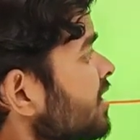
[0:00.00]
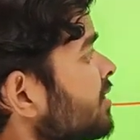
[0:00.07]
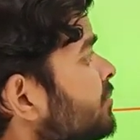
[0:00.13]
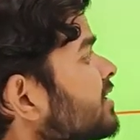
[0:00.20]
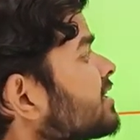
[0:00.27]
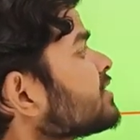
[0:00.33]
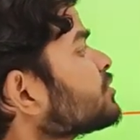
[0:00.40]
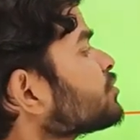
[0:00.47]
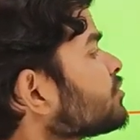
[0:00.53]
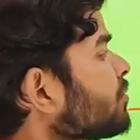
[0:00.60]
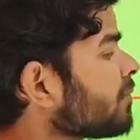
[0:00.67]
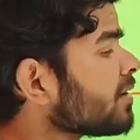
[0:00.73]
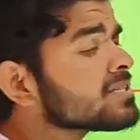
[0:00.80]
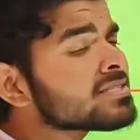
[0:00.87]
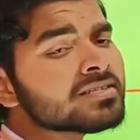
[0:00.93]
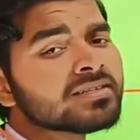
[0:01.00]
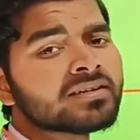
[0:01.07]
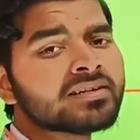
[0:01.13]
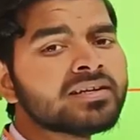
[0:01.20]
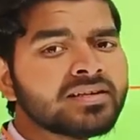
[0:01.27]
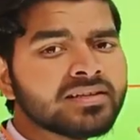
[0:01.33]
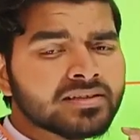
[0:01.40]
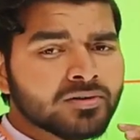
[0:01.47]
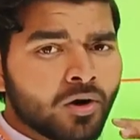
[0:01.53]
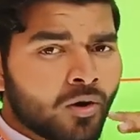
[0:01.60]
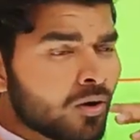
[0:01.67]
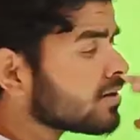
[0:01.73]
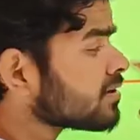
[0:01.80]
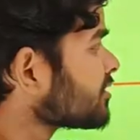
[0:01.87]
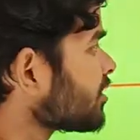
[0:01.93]
But you must read
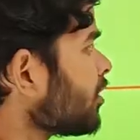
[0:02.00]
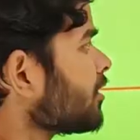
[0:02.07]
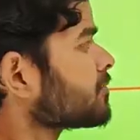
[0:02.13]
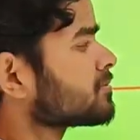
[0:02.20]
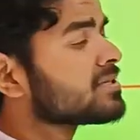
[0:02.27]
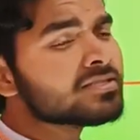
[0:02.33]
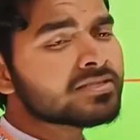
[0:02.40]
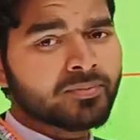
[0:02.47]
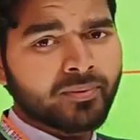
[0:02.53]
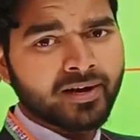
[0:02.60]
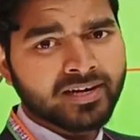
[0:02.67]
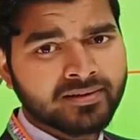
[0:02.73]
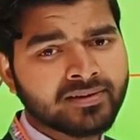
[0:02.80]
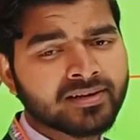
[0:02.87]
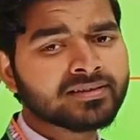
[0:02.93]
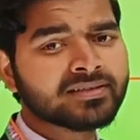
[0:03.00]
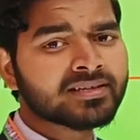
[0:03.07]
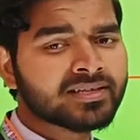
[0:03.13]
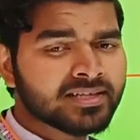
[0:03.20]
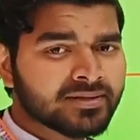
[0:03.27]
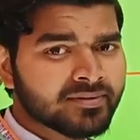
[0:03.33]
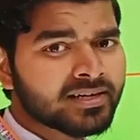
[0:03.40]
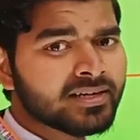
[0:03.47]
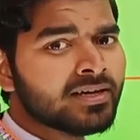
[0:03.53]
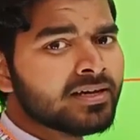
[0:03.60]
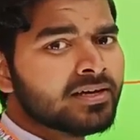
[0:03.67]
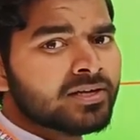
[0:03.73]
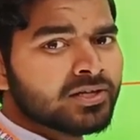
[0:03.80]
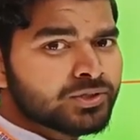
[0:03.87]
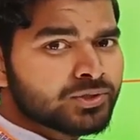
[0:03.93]
all the options whatever the given
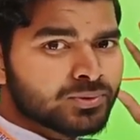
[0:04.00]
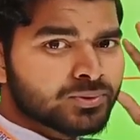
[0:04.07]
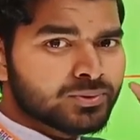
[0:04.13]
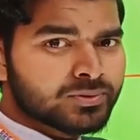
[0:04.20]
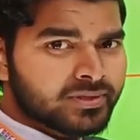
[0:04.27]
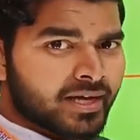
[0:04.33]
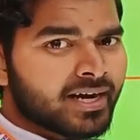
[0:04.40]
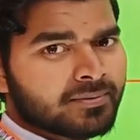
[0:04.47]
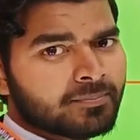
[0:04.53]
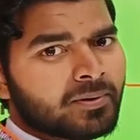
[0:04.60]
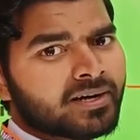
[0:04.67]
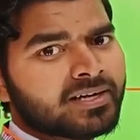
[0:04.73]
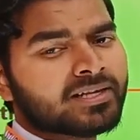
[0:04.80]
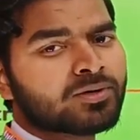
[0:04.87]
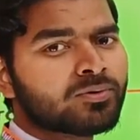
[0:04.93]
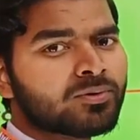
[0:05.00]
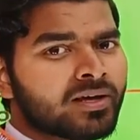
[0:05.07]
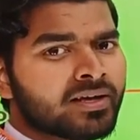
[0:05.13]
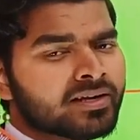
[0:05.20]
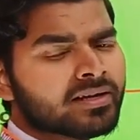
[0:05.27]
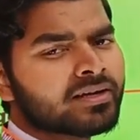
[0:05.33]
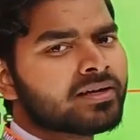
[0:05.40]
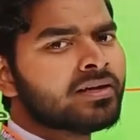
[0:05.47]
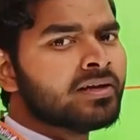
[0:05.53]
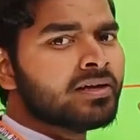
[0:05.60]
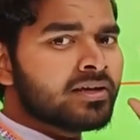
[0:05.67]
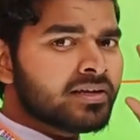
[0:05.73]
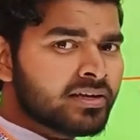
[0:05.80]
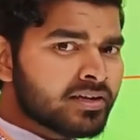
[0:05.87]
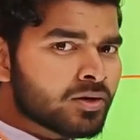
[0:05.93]
to that particular
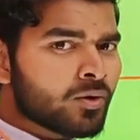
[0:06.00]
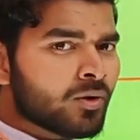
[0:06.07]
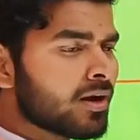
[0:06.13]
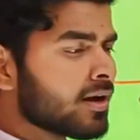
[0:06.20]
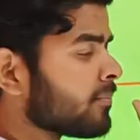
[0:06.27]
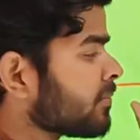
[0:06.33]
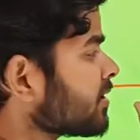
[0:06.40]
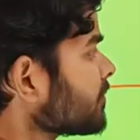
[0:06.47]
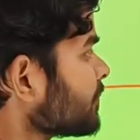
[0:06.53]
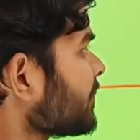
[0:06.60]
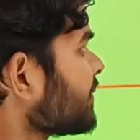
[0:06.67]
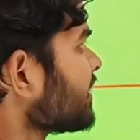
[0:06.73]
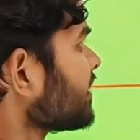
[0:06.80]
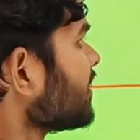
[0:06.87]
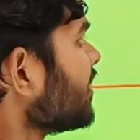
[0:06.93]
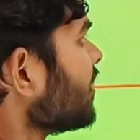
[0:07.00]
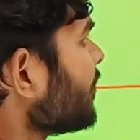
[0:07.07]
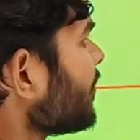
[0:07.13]
in column B.